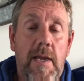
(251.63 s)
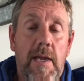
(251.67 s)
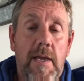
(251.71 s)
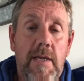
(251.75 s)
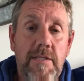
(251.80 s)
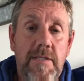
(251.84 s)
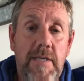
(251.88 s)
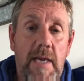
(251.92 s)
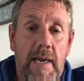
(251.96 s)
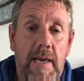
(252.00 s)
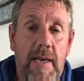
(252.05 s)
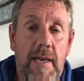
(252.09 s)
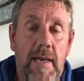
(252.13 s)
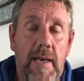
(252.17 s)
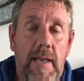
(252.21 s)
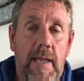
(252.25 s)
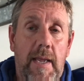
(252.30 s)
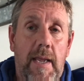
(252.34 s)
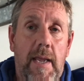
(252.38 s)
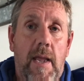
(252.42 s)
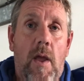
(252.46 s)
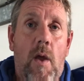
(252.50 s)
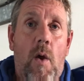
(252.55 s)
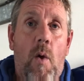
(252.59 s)
Secondly,
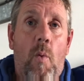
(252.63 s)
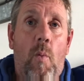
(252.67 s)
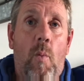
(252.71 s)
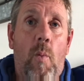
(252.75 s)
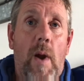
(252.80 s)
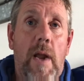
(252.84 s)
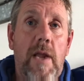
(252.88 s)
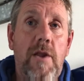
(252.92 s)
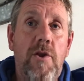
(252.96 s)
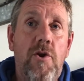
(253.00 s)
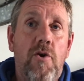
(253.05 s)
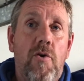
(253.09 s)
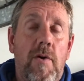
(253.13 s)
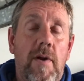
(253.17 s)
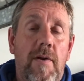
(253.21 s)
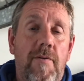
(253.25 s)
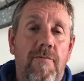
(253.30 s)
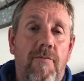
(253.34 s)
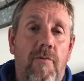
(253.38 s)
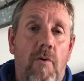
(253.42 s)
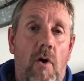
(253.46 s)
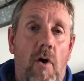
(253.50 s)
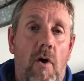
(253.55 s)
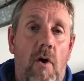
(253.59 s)
when you're
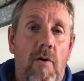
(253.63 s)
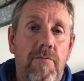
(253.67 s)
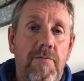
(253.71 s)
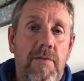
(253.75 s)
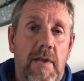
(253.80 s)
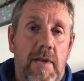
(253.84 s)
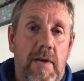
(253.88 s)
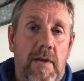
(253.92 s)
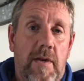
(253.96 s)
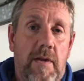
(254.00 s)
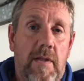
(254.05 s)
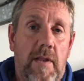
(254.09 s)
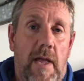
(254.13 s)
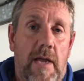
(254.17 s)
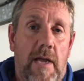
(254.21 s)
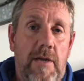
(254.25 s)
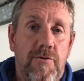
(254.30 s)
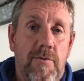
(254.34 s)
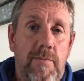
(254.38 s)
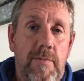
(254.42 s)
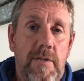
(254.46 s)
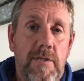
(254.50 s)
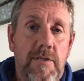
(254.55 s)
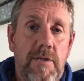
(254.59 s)
involved in a
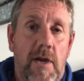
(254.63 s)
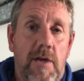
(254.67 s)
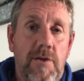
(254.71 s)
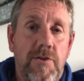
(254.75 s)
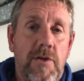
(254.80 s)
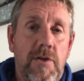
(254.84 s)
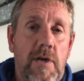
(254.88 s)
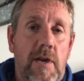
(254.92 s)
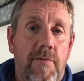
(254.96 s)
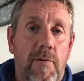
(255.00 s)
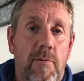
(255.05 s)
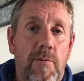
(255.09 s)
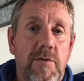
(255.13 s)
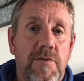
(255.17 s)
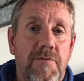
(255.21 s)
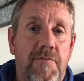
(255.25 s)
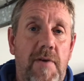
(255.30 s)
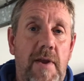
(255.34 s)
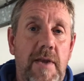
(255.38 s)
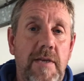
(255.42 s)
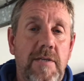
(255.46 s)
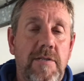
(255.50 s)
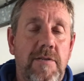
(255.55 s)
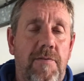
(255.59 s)
classroom discussion, if it was
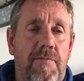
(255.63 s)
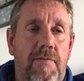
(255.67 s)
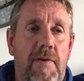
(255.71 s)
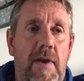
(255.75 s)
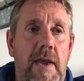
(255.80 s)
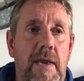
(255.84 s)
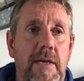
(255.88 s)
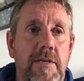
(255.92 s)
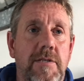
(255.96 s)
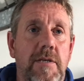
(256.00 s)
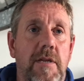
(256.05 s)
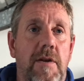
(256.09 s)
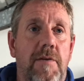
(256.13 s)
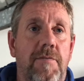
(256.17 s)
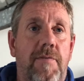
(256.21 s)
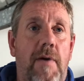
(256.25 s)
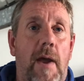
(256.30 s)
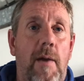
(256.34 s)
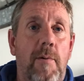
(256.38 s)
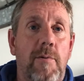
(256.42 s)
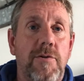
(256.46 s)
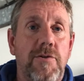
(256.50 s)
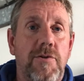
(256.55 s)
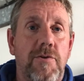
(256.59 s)
face-to-face, and if
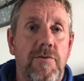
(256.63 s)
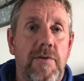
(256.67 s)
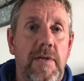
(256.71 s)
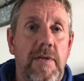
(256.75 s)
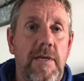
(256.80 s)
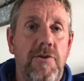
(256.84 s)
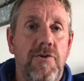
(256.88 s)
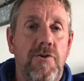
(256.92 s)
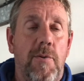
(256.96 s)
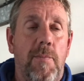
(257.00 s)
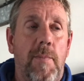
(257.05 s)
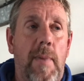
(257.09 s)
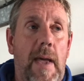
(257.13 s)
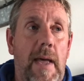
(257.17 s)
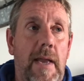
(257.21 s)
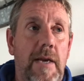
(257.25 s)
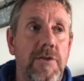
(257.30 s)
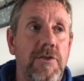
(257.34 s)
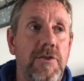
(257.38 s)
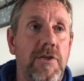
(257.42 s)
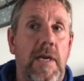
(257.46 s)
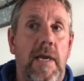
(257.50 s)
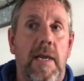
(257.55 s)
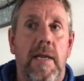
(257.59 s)
I was your teacher
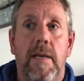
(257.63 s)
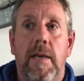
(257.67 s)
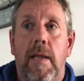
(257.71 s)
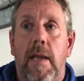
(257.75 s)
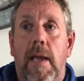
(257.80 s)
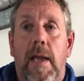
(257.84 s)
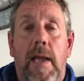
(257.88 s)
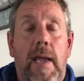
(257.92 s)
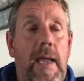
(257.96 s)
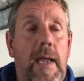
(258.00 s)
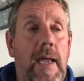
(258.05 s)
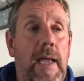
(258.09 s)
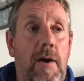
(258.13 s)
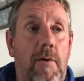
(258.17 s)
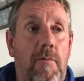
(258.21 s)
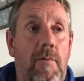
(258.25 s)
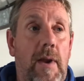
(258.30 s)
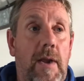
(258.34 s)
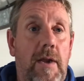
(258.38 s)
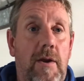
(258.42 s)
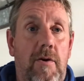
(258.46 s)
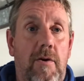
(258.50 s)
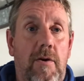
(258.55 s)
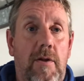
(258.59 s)
managing it in a
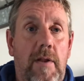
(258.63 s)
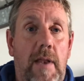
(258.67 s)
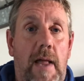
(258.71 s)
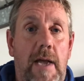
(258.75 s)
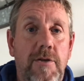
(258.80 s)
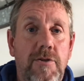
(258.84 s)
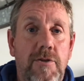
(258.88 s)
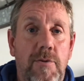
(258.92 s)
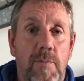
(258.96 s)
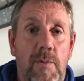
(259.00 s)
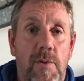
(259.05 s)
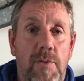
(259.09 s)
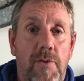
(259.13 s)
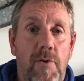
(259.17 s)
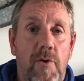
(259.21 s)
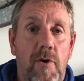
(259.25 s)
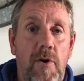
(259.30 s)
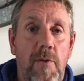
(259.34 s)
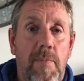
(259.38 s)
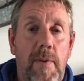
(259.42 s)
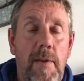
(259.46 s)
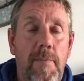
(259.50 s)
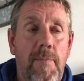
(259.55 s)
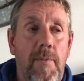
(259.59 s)
regular classroom with 30
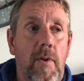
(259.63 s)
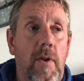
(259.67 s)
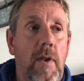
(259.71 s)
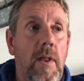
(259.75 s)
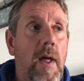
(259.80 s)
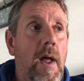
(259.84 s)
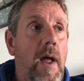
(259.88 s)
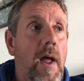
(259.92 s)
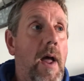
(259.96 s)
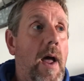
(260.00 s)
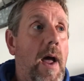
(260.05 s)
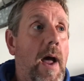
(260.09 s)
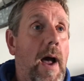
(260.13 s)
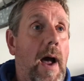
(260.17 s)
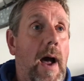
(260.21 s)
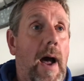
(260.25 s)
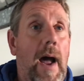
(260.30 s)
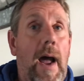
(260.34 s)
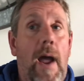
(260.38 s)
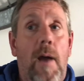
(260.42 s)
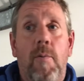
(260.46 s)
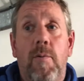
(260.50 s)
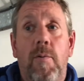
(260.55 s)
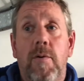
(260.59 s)
people,
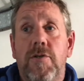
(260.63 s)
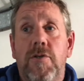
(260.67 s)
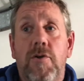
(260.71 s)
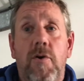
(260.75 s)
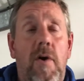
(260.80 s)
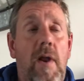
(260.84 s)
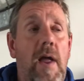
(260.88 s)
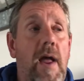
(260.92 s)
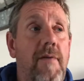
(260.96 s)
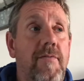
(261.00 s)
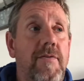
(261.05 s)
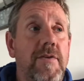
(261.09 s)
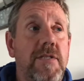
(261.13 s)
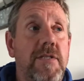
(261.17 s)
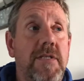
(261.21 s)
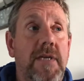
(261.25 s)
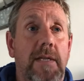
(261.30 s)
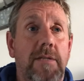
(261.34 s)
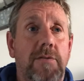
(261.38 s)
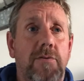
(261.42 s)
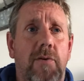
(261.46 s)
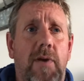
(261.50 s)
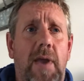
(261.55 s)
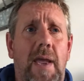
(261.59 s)
I would sort of have a
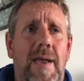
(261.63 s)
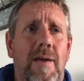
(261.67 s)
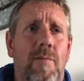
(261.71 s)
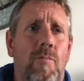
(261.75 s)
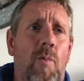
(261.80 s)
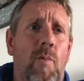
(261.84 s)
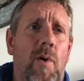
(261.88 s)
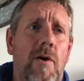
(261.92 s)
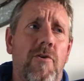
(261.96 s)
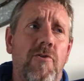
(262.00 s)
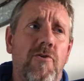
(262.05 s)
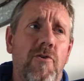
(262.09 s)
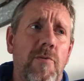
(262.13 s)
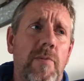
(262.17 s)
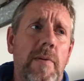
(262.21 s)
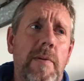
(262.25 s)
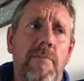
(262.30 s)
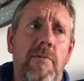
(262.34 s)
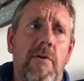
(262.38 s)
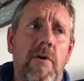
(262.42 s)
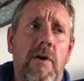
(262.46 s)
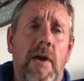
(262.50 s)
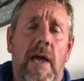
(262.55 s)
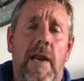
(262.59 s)
sense, okay, 1 or 2
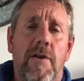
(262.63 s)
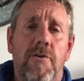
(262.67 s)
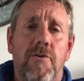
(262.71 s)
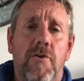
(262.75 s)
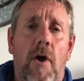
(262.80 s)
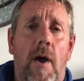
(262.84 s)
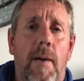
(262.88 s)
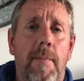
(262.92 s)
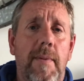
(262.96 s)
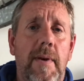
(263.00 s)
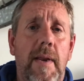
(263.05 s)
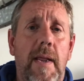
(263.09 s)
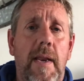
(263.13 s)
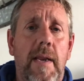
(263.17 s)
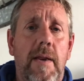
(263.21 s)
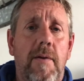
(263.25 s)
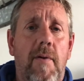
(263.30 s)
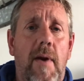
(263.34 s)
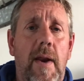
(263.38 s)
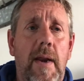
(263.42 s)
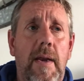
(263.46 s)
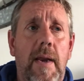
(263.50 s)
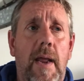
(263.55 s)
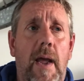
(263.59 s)
people are kind of dominating
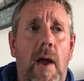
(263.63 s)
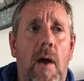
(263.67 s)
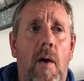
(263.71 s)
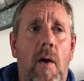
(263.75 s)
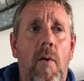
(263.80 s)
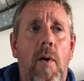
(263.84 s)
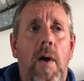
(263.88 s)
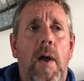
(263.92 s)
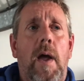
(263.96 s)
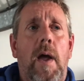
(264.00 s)
right now.